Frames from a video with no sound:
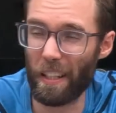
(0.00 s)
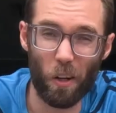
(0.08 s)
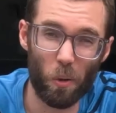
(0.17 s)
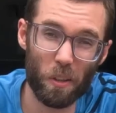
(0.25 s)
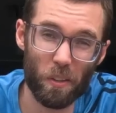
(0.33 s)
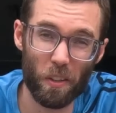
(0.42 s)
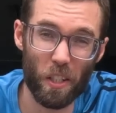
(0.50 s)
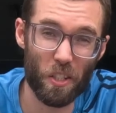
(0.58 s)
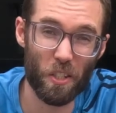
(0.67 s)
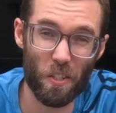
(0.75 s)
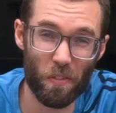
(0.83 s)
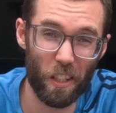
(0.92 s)
like older
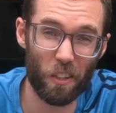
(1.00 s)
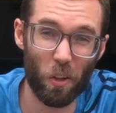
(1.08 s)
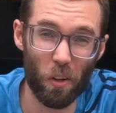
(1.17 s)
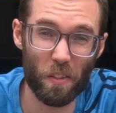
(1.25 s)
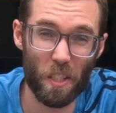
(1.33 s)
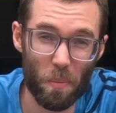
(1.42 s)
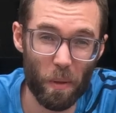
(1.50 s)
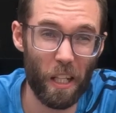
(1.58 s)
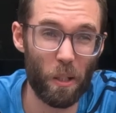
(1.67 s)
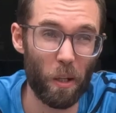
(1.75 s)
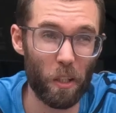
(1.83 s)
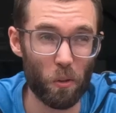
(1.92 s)
versions of the Endorphin
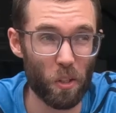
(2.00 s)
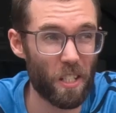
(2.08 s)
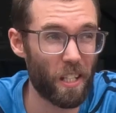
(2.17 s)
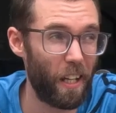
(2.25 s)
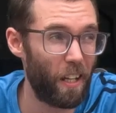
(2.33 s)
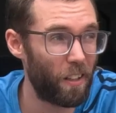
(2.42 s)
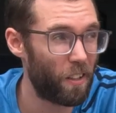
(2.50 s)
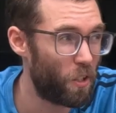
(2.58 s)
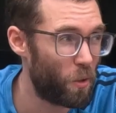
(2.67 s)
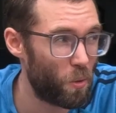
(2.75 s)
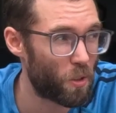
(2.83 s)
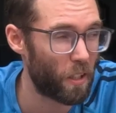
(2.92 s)
Speed when they're on sale are
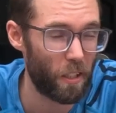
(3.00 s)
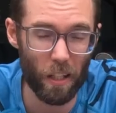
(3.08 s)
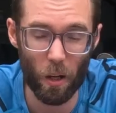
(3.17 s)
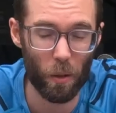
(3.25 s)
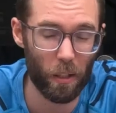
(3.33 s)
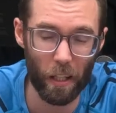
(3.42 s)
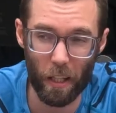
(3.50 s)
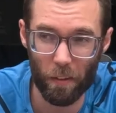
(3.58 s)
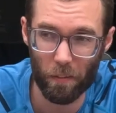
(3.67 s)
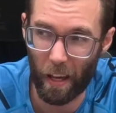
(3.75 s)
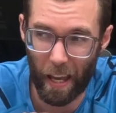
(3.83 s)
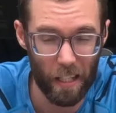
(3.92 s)
usually going here
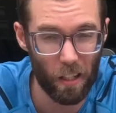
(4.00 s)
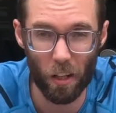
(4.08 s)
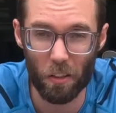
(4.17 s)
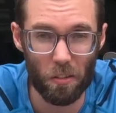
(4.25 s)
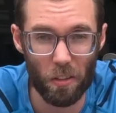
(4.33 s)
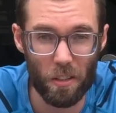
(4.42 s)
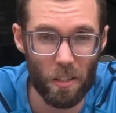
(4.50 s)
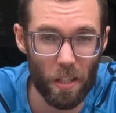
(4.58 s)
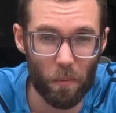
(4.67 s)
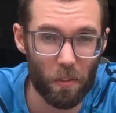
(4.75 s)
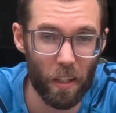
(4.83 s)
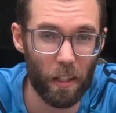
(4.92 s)
for 800 and
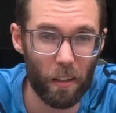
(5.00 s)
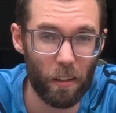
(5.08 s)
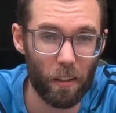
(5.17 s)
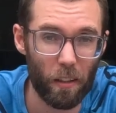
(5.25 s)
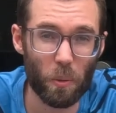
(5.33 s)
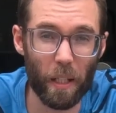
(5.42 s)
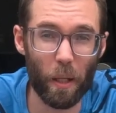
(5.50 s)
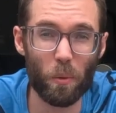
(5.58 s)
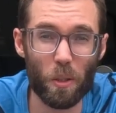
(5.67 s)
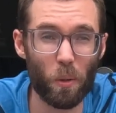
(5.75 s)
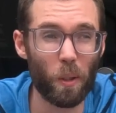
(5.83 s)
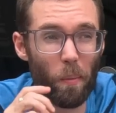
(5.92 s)
something. So again,
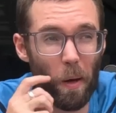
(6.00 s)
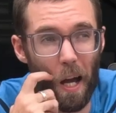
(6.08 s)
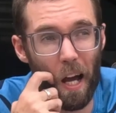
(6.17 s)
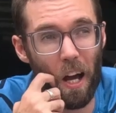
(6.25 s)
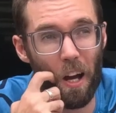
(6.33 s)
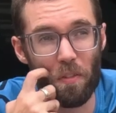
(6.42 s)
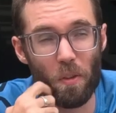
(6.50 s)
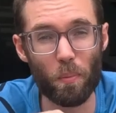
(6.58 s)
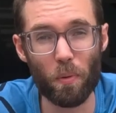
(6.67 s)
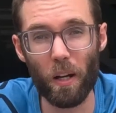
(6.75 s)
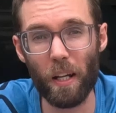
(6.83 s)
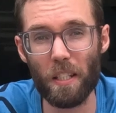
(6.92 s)
we're talking about half the
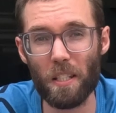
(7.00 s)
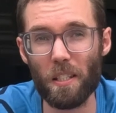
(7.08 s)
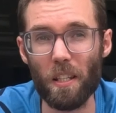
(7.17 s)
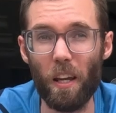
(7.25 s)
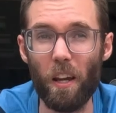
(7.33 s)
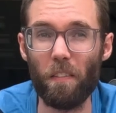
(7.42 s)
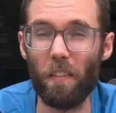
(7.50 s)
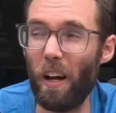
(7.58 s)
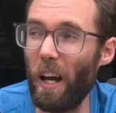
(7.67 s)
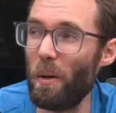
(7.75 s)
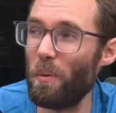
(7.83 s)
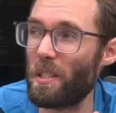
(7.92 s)
price for,
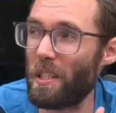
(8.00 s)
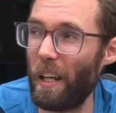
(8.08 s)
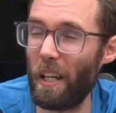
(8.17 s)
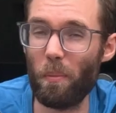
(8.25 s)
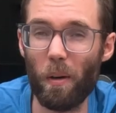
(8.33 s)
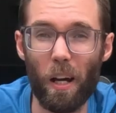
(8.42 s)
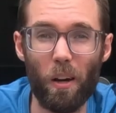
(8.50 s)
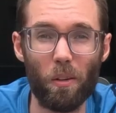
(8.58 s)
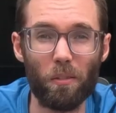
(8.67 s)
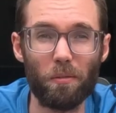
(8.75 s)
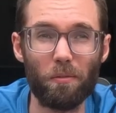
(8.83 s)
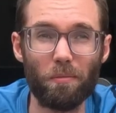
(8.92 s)
I would say, about